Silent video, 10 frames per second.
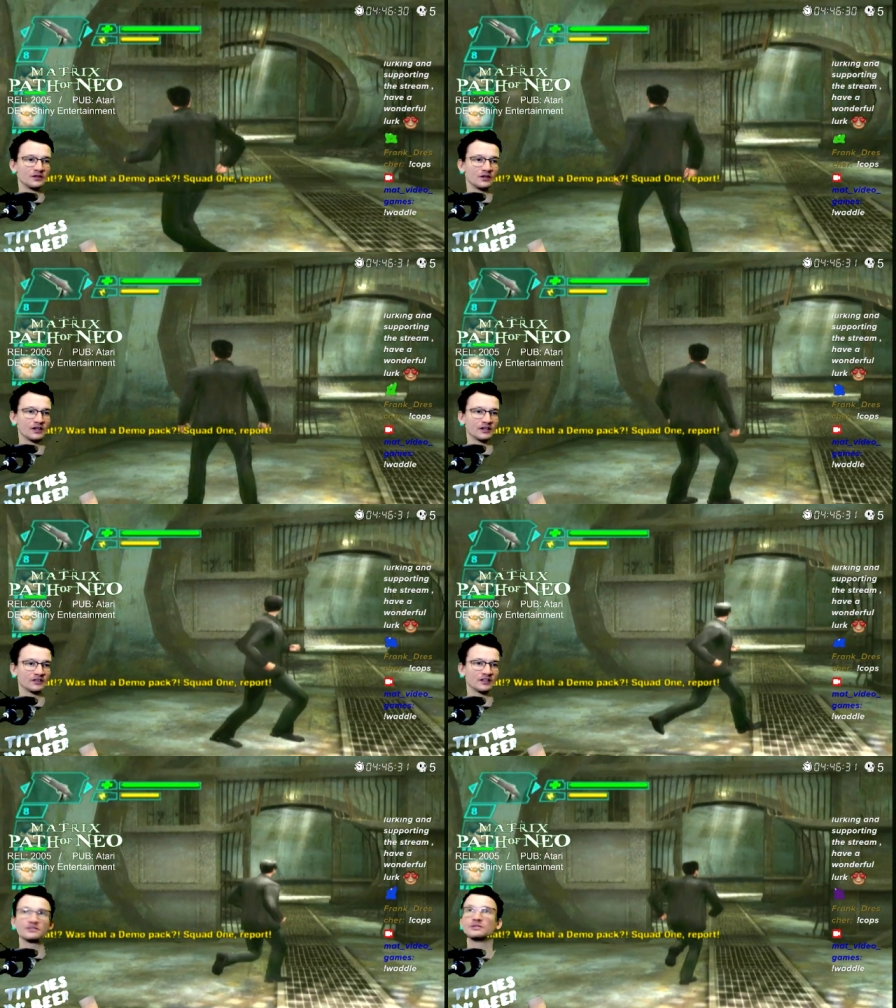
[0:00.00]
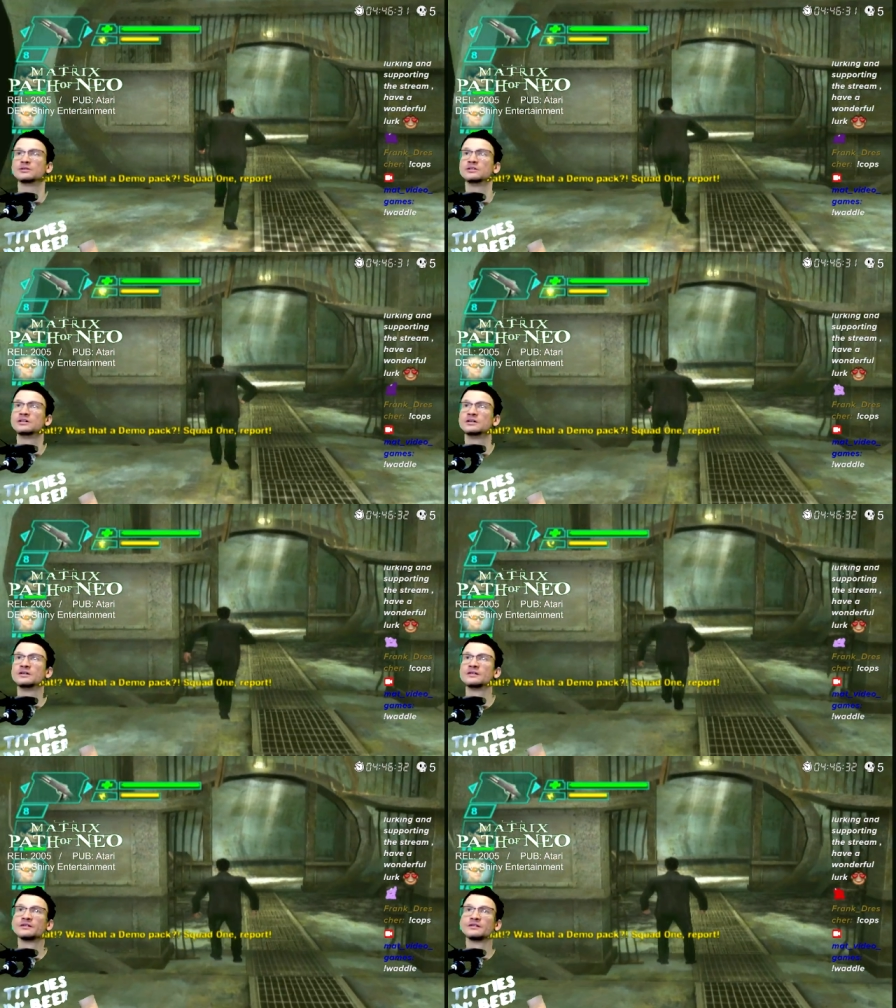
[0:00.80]
Okay, so that's cool.
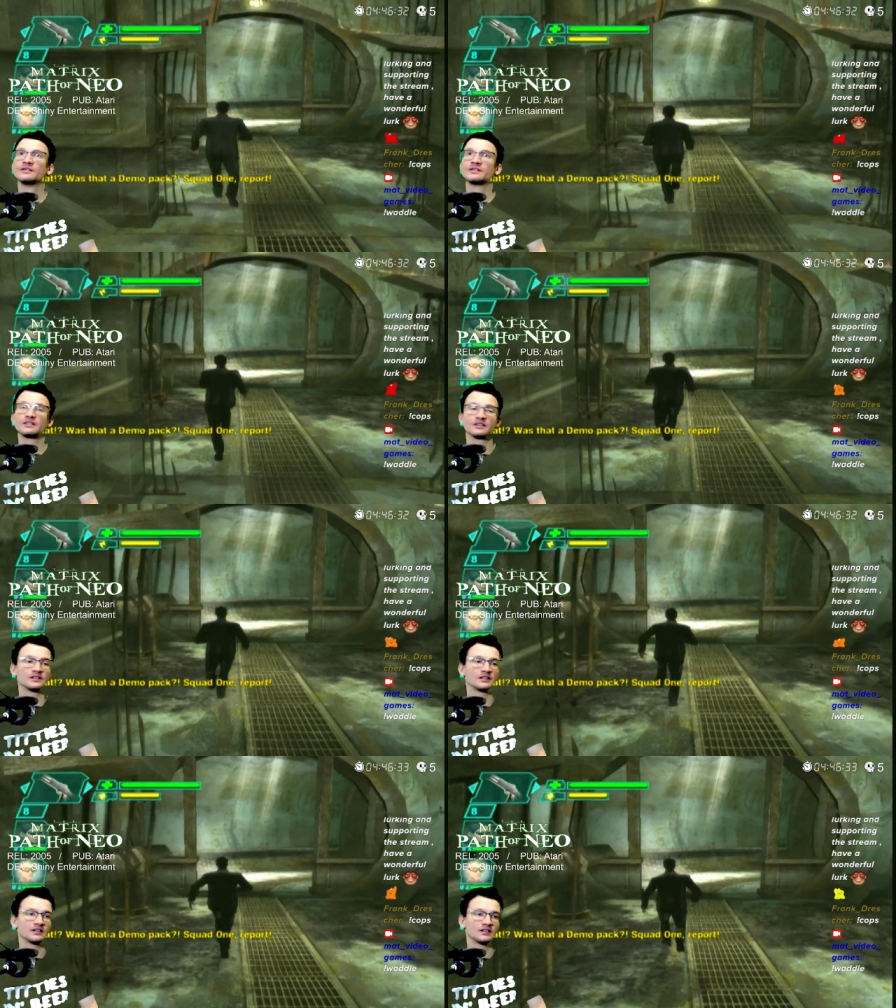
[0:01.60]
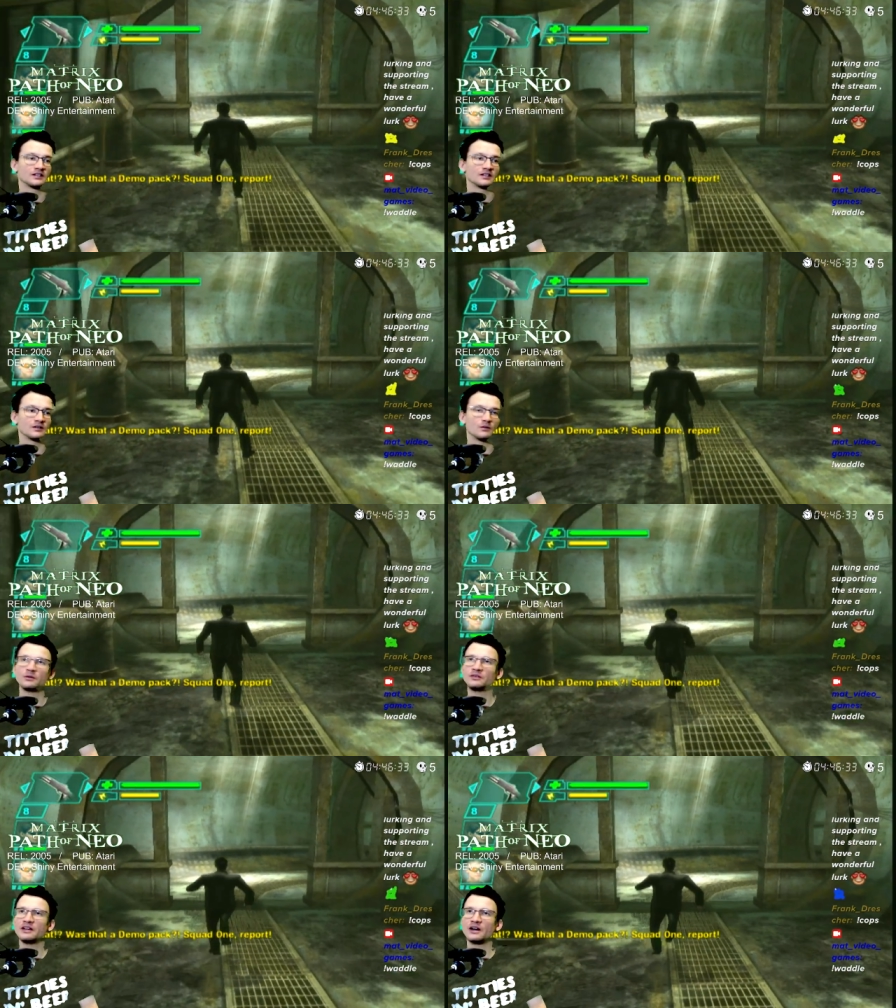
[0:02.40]
Was that a demo pack? What
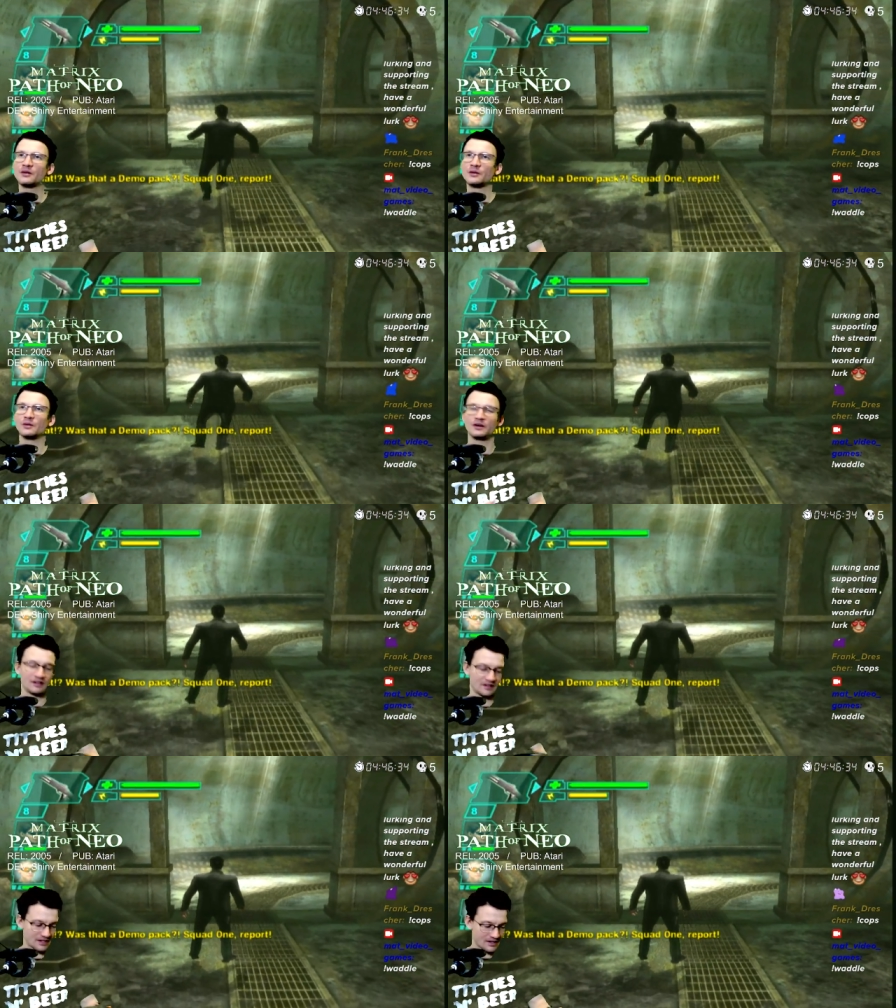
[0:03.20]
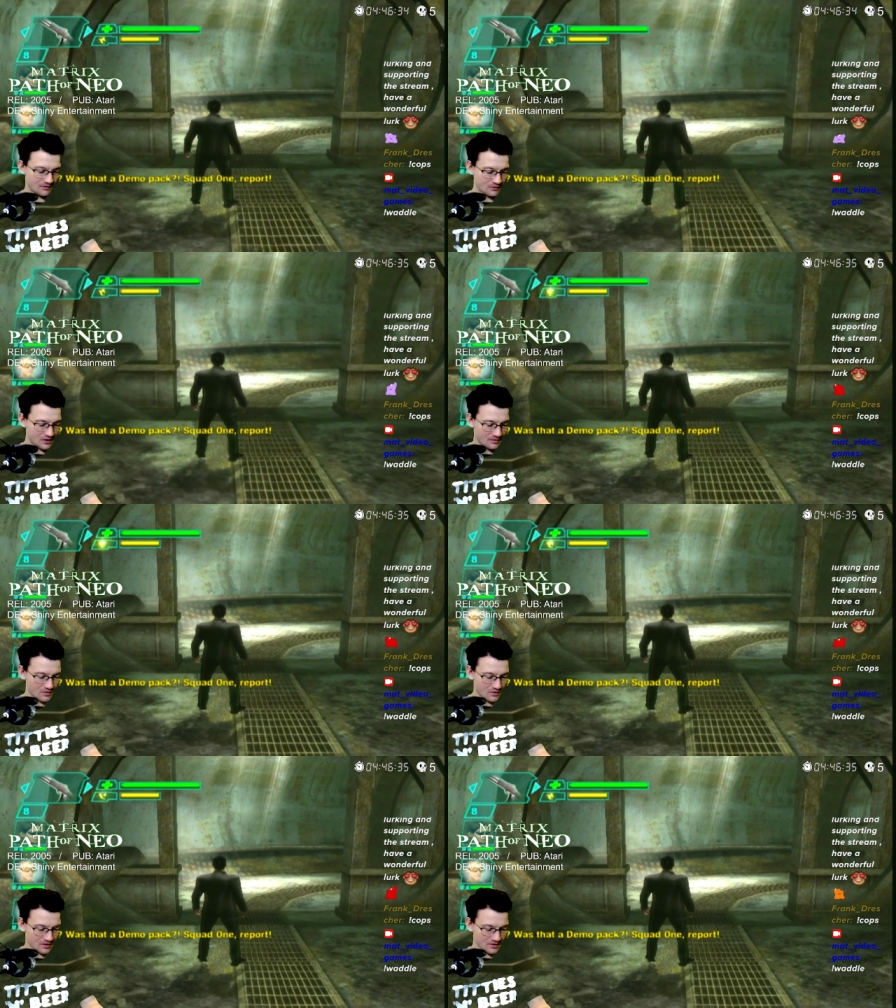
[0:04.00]
was the other one? I have one
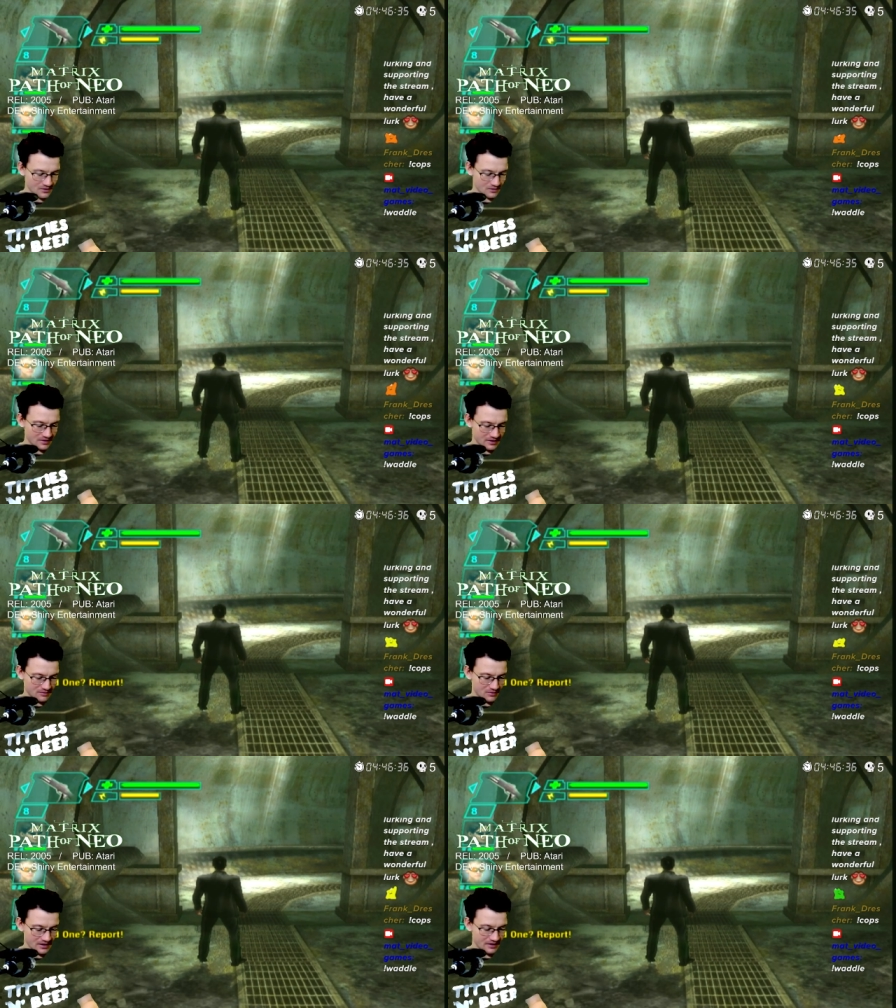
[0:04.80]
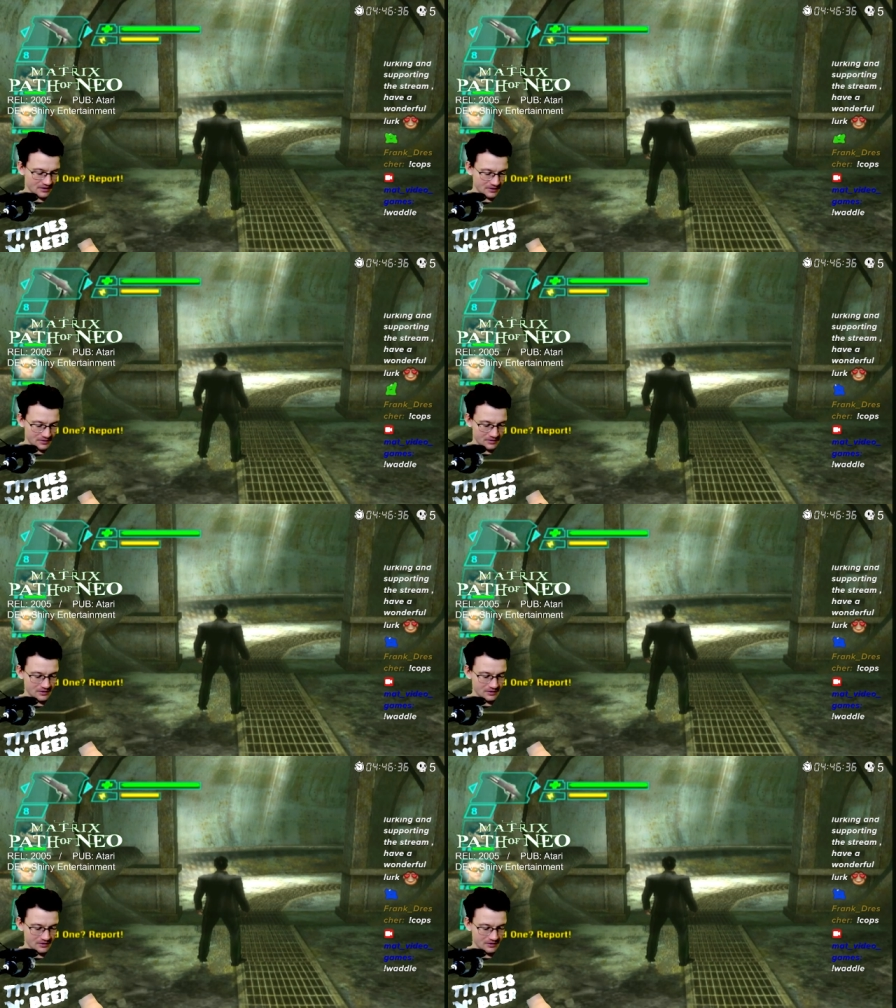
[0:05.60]
more other one that's brand new.